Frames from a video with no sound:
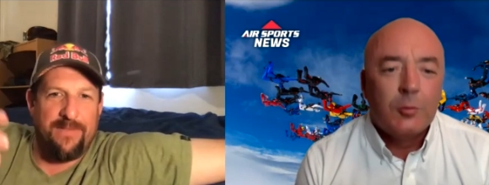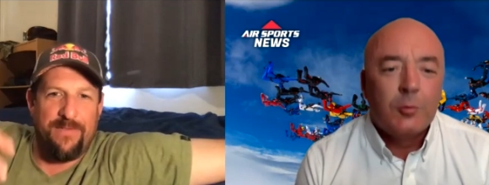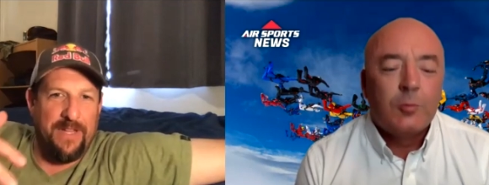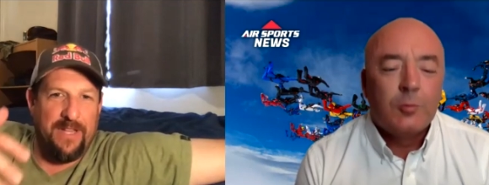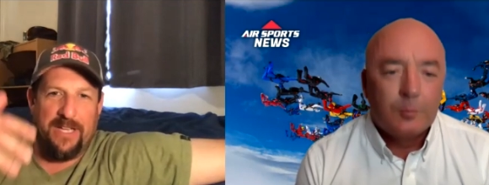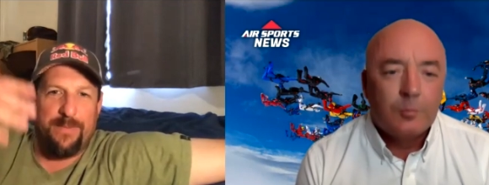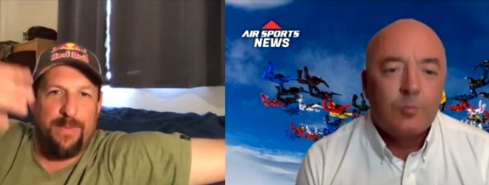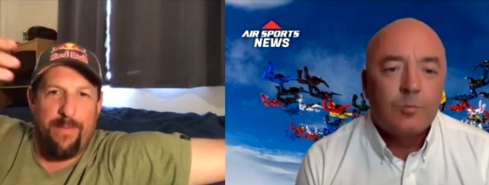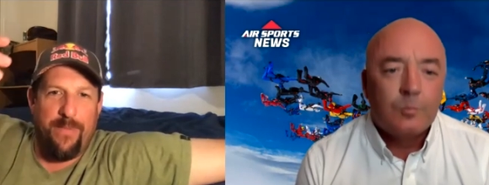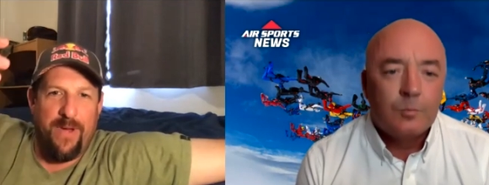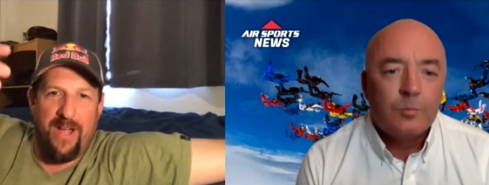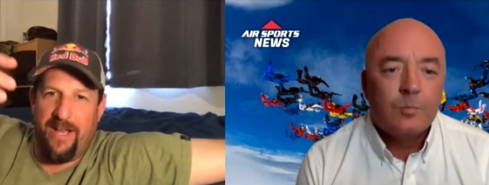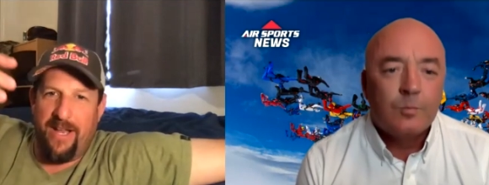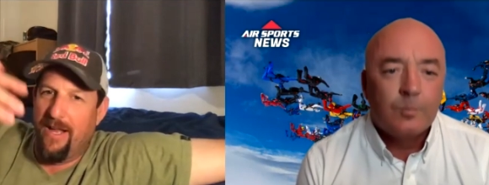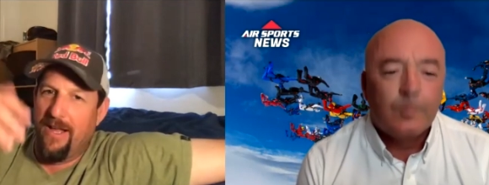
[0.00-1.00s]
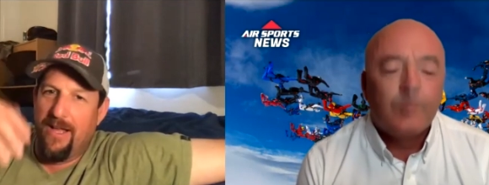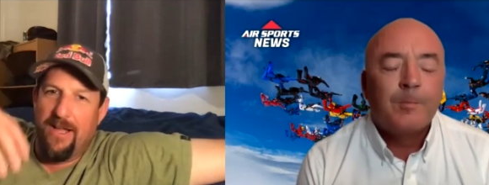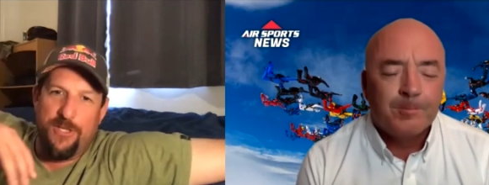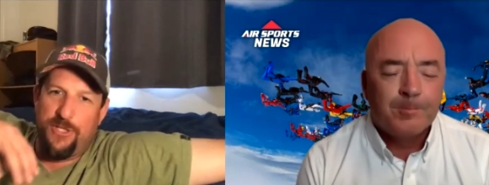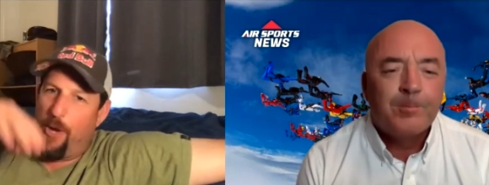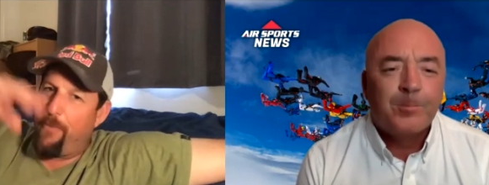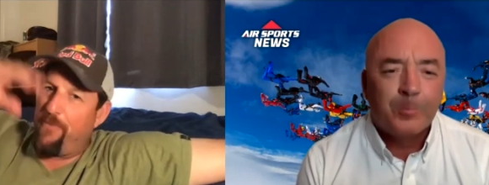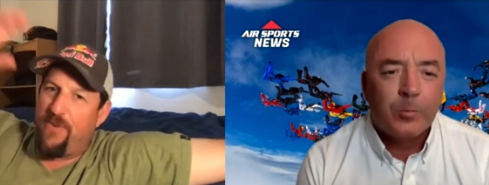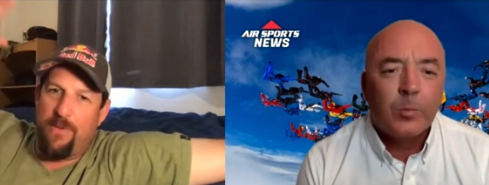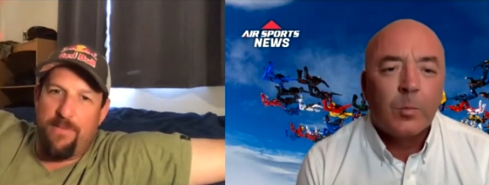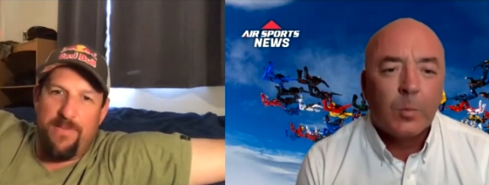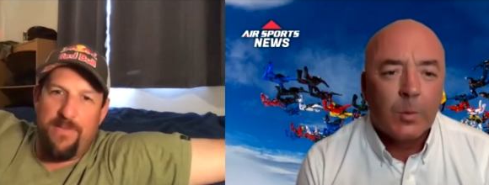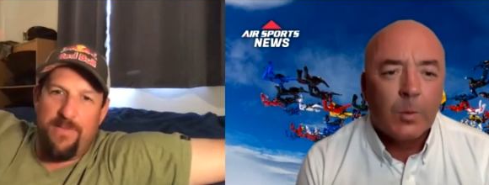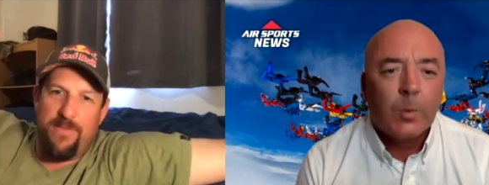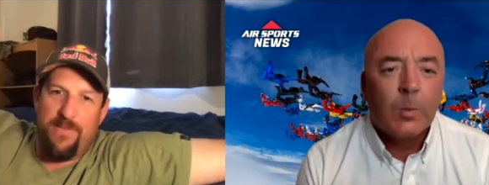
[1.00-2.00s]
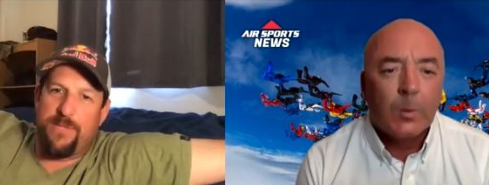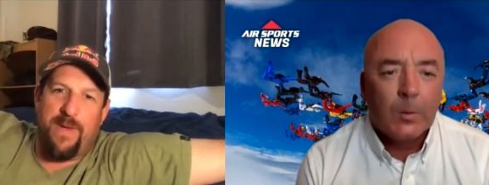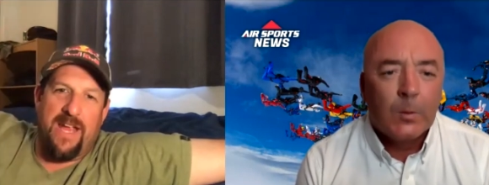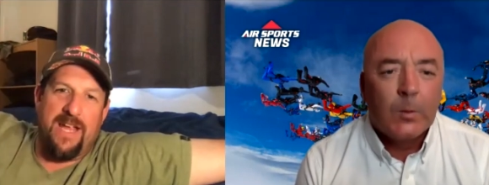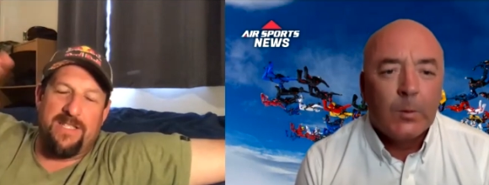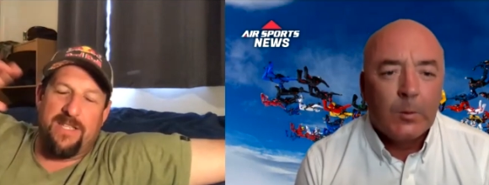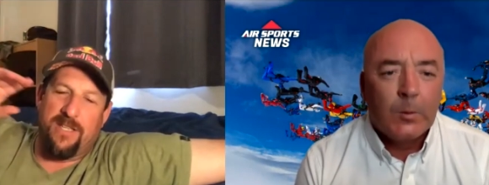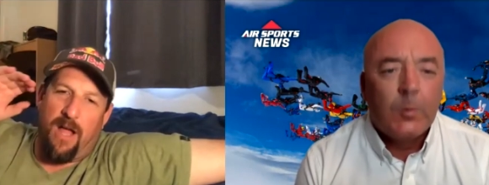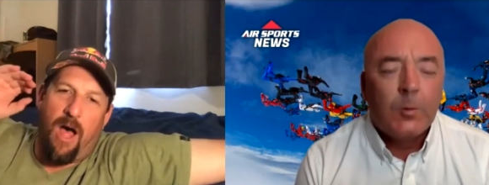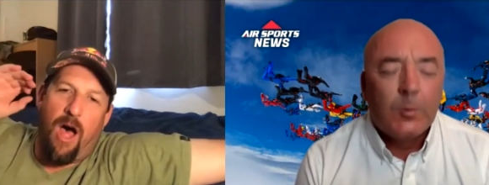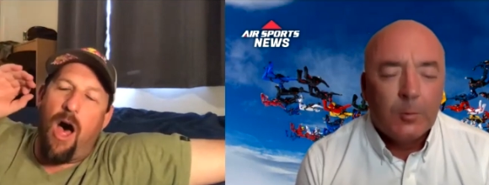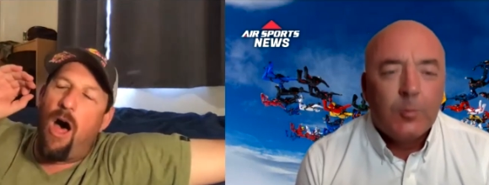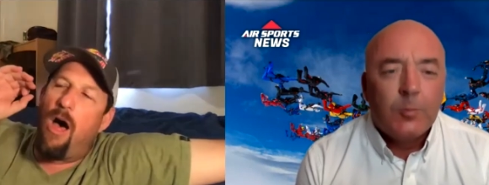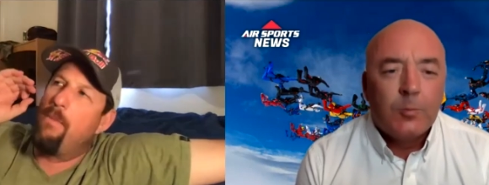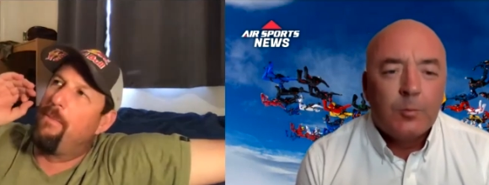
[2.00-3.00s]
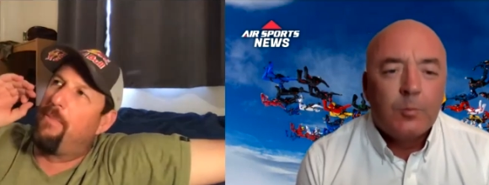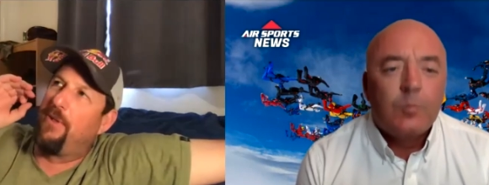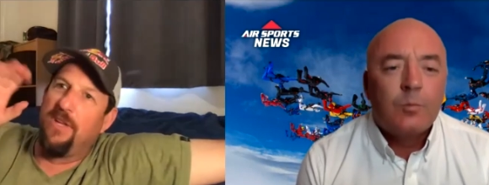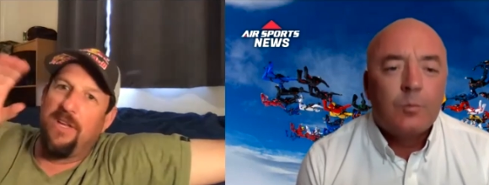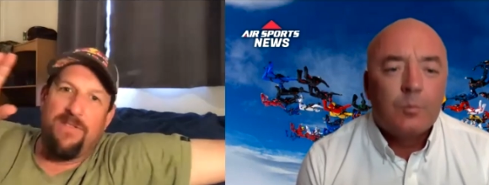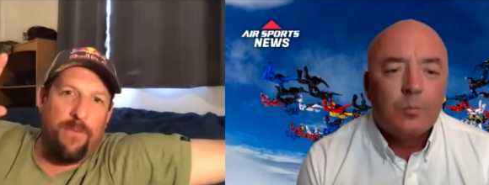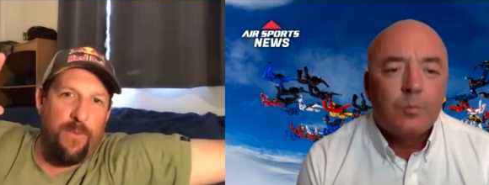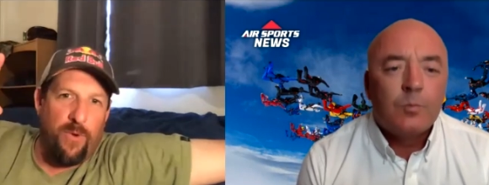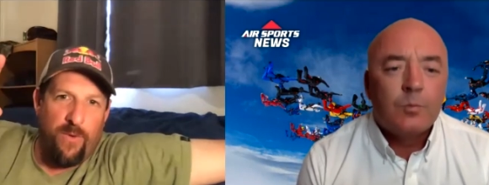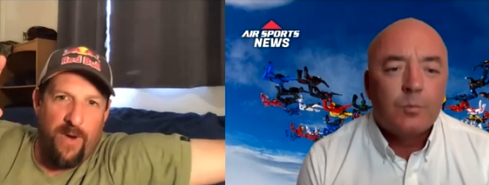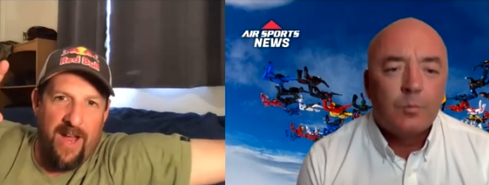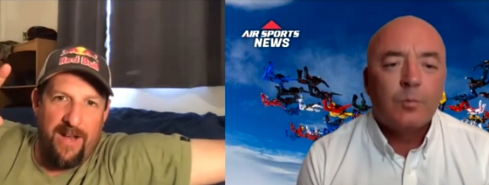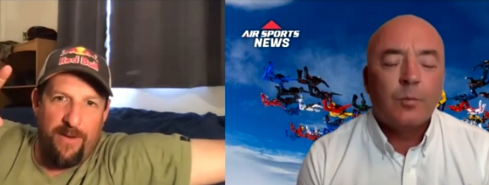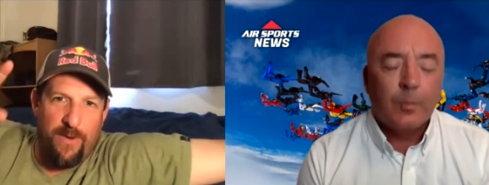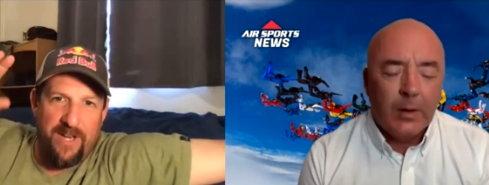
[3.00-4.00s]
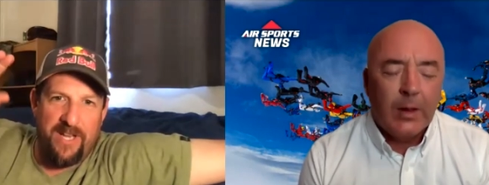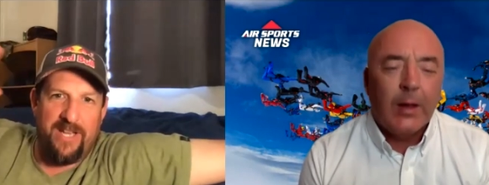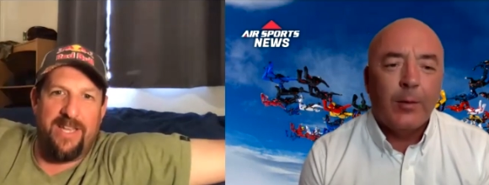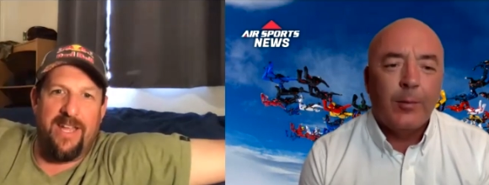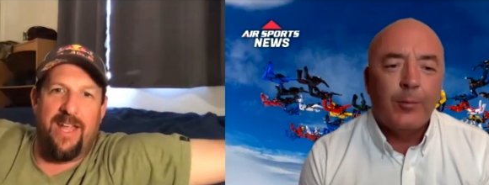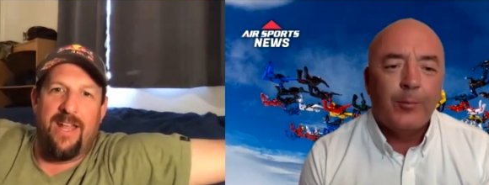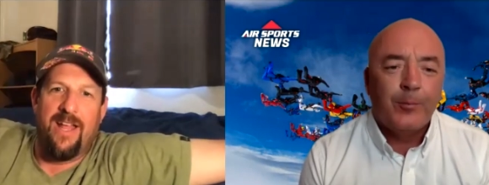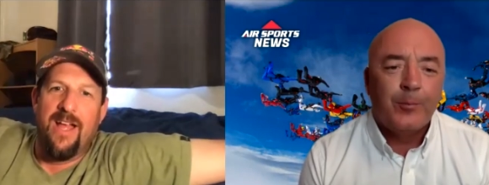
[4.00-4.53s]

Speaker 1: Felix, my buddy, jumped from the edge of space. Unbelievable, right? What he did.